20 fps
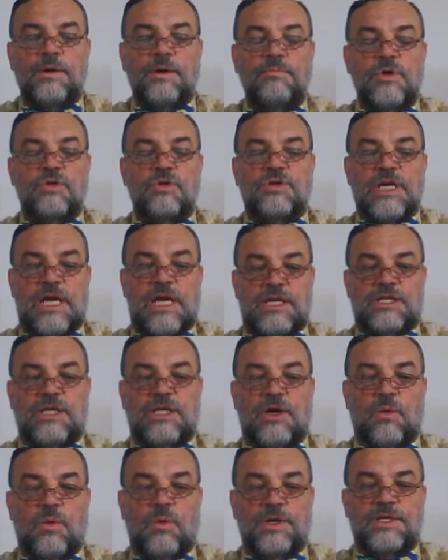
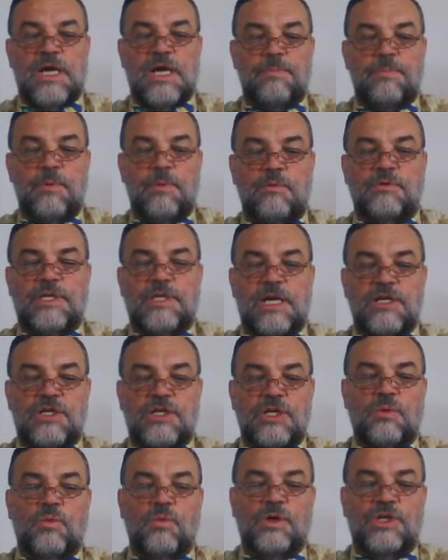mutation or one type of
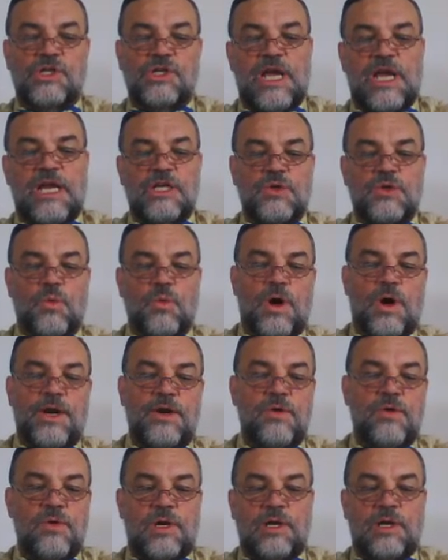mutation would change
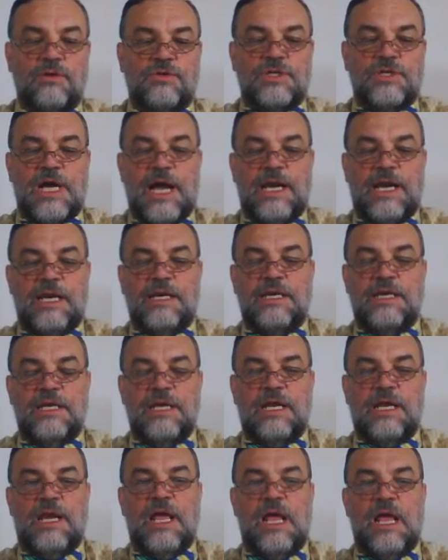one nucleotide in
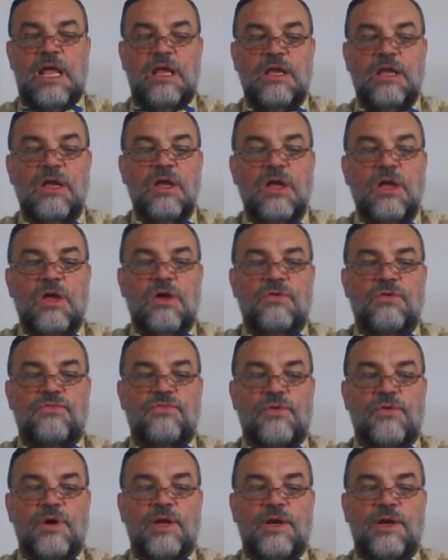DNA
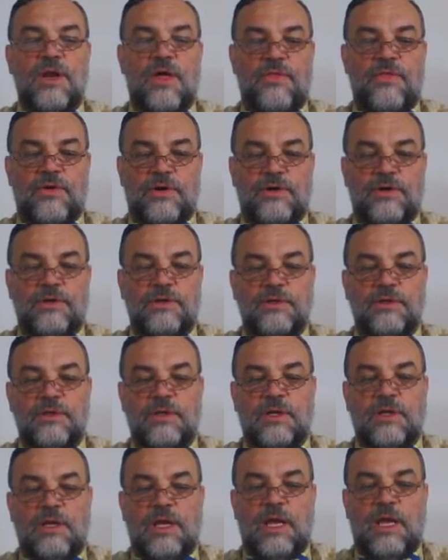for another.
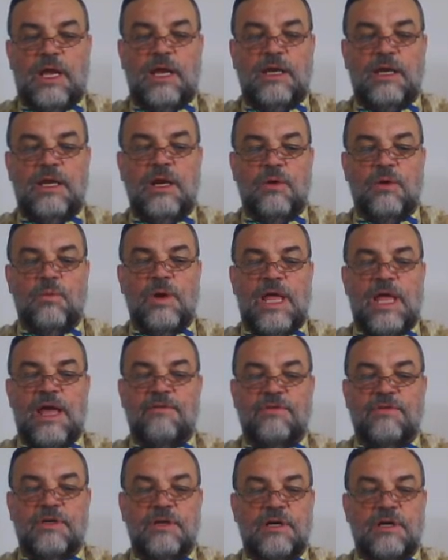And here we
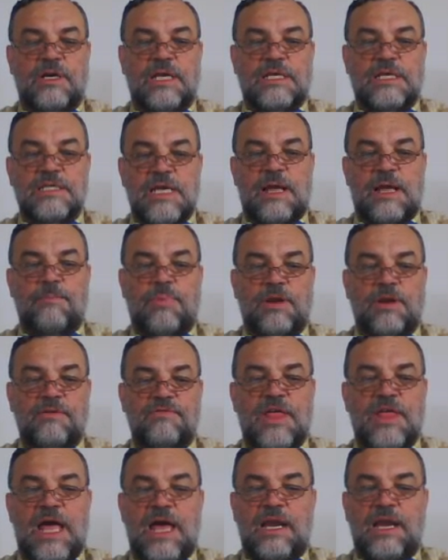have an example
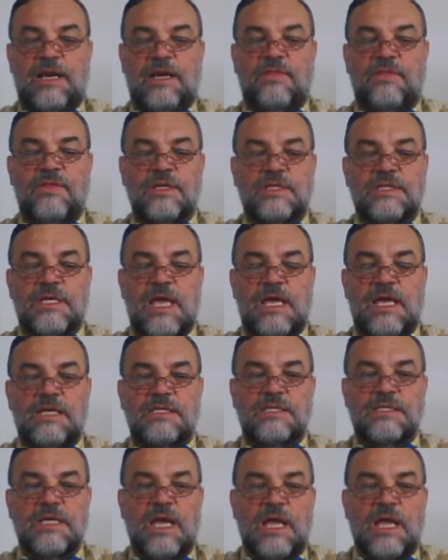of that, and in this case,